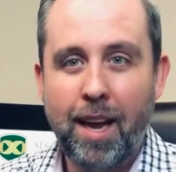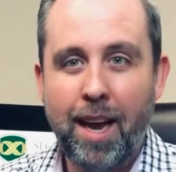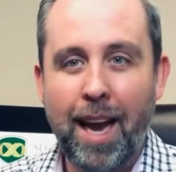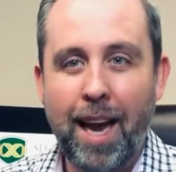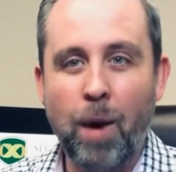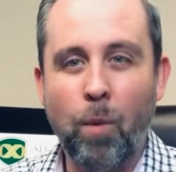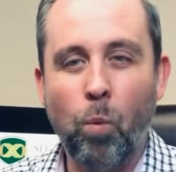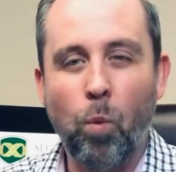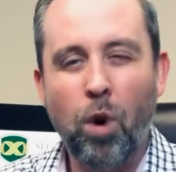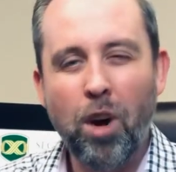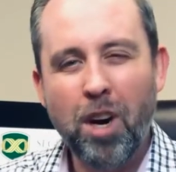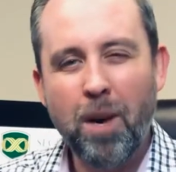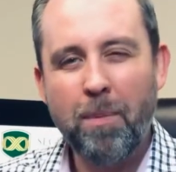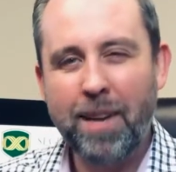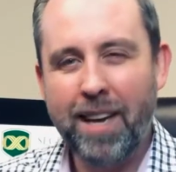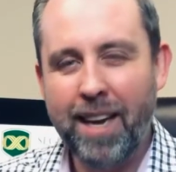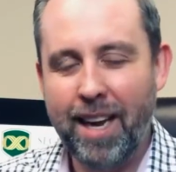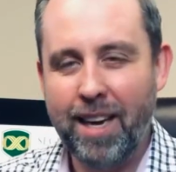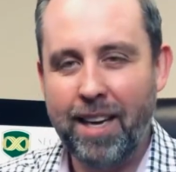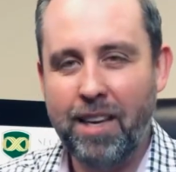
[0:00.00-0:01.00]
And what I'm
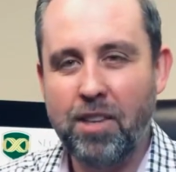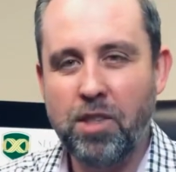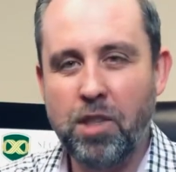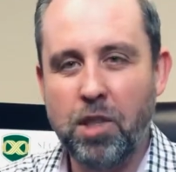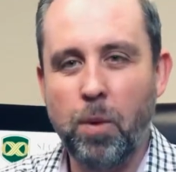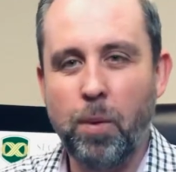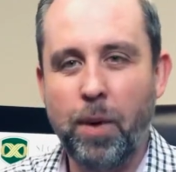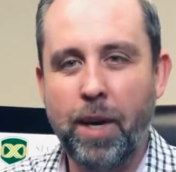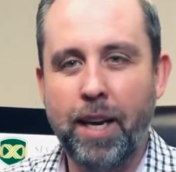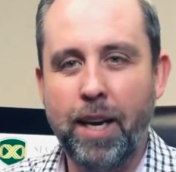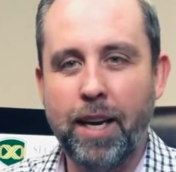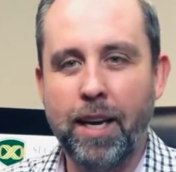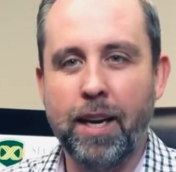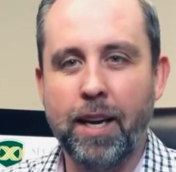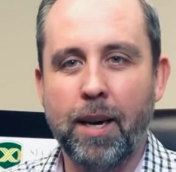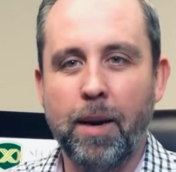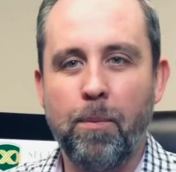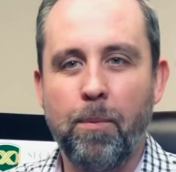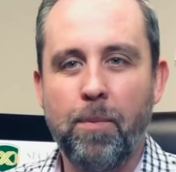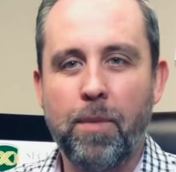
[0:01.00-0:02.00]
getting to
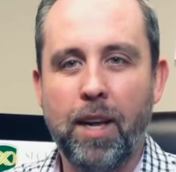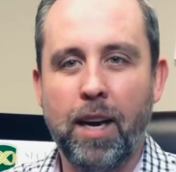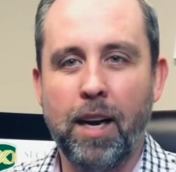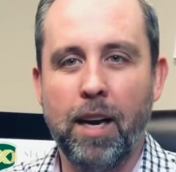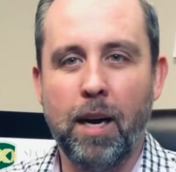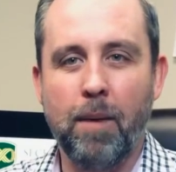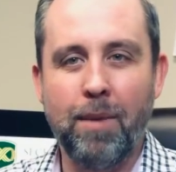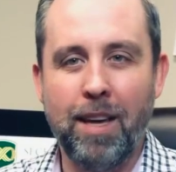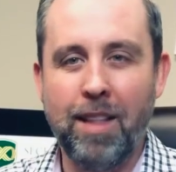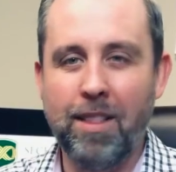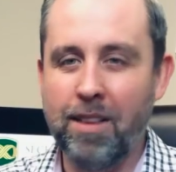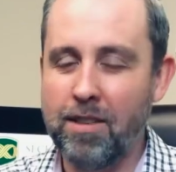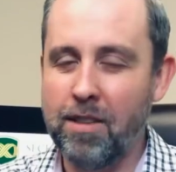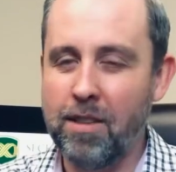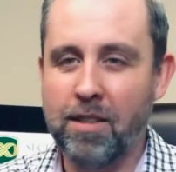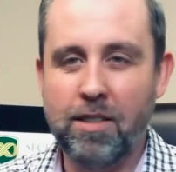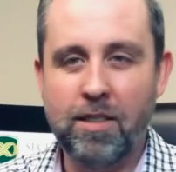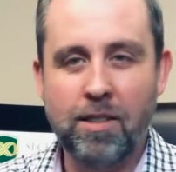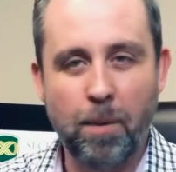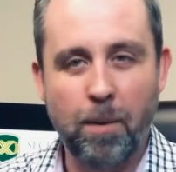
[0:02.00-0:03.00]
here, and this
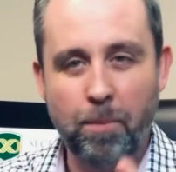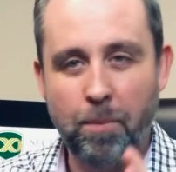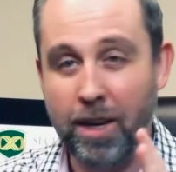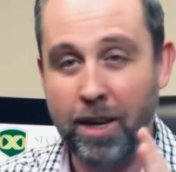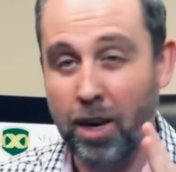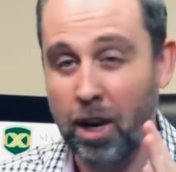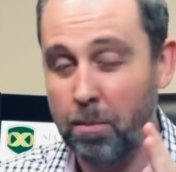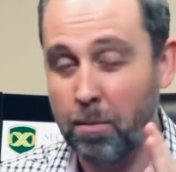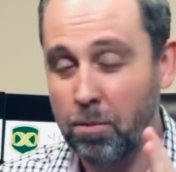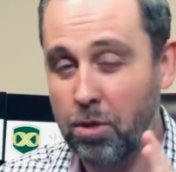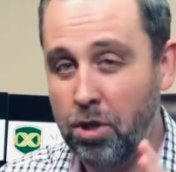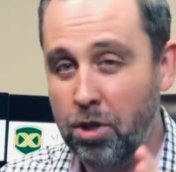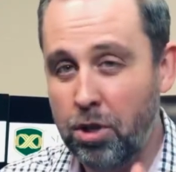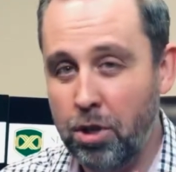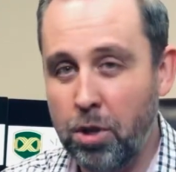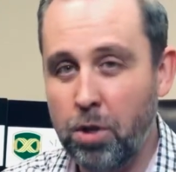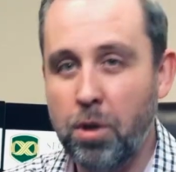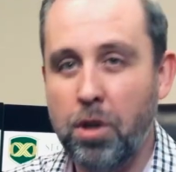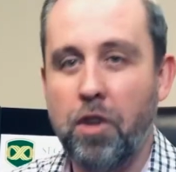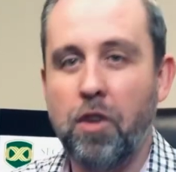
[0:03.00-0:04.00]
is something I'm
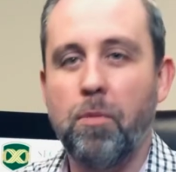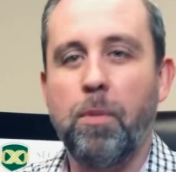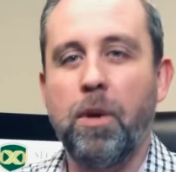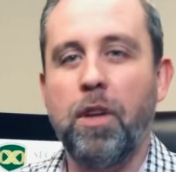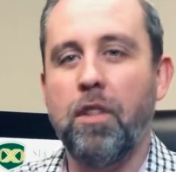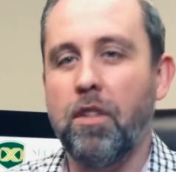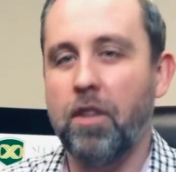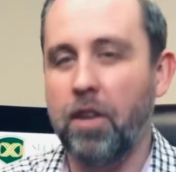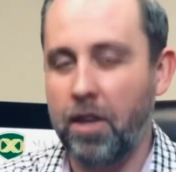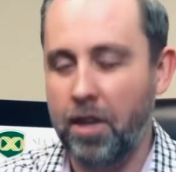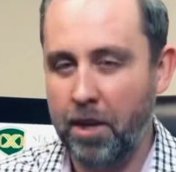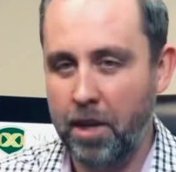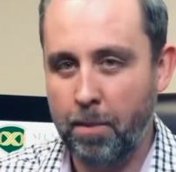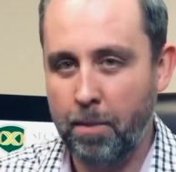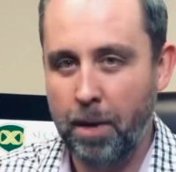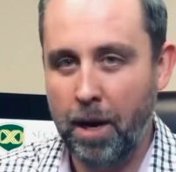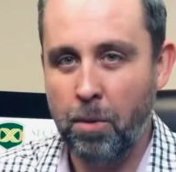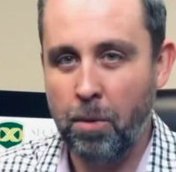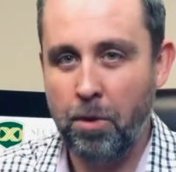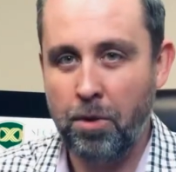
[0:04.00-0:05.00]
sure you've been thinking
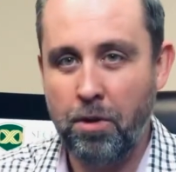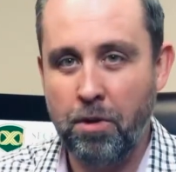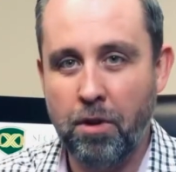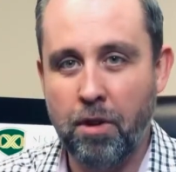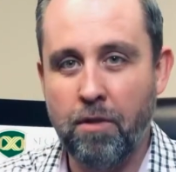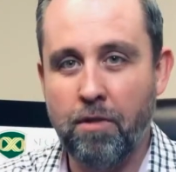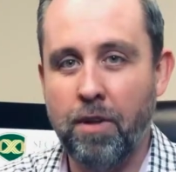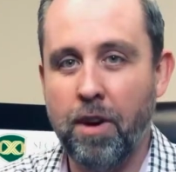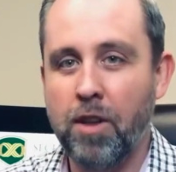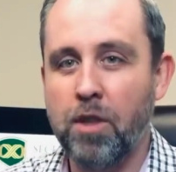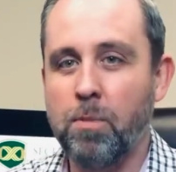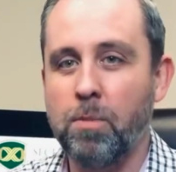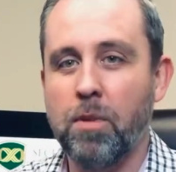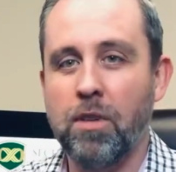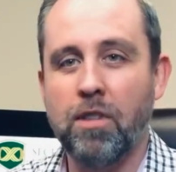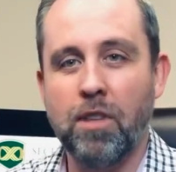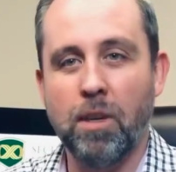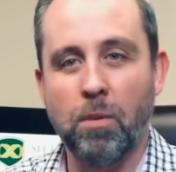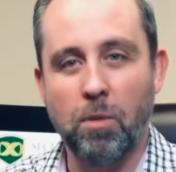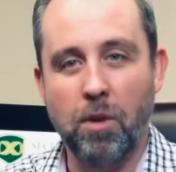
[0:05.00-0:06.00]
about with your
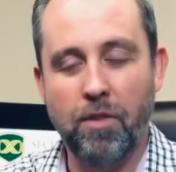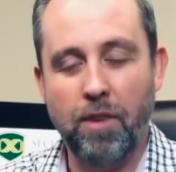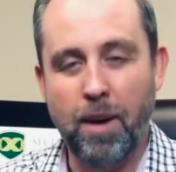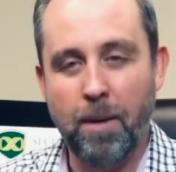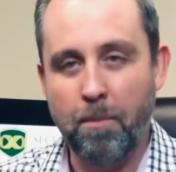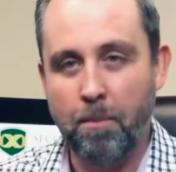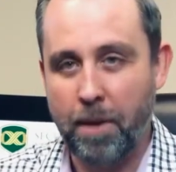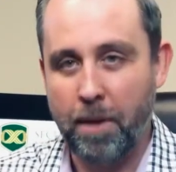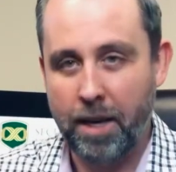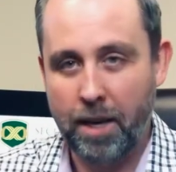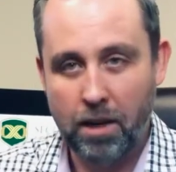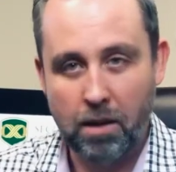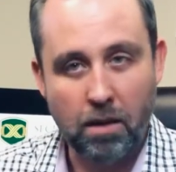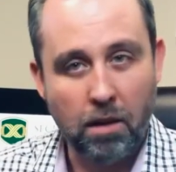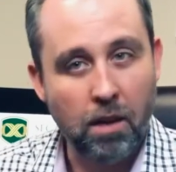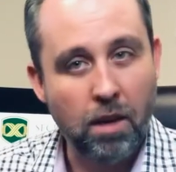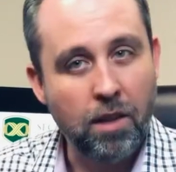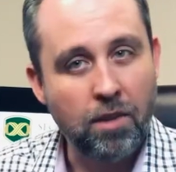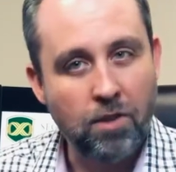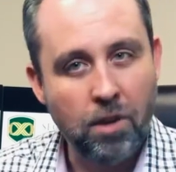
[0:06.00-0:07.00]
investments, and we've had many
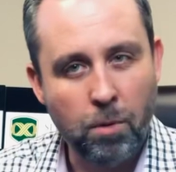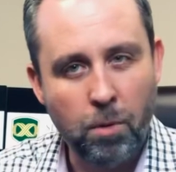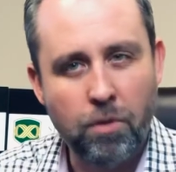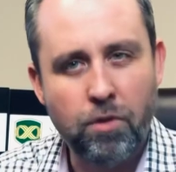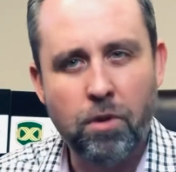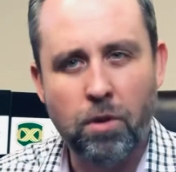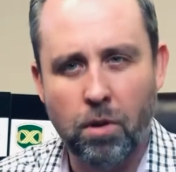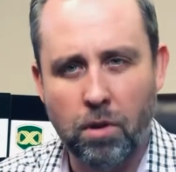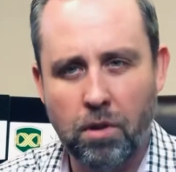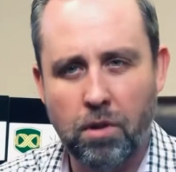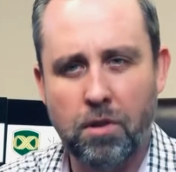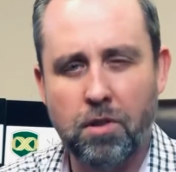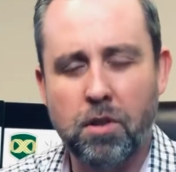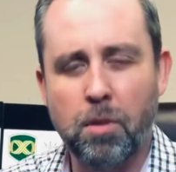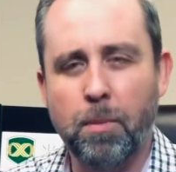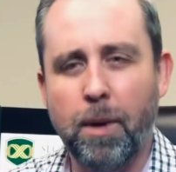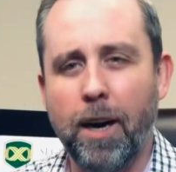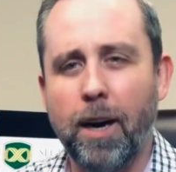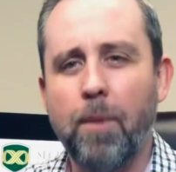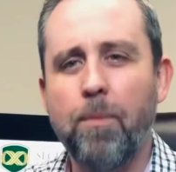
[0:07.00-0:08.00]
clients that we've talked to this
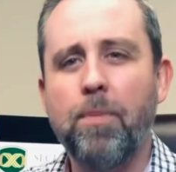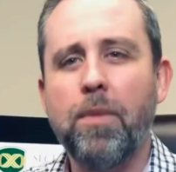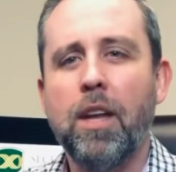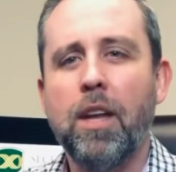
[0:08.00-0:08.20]
about,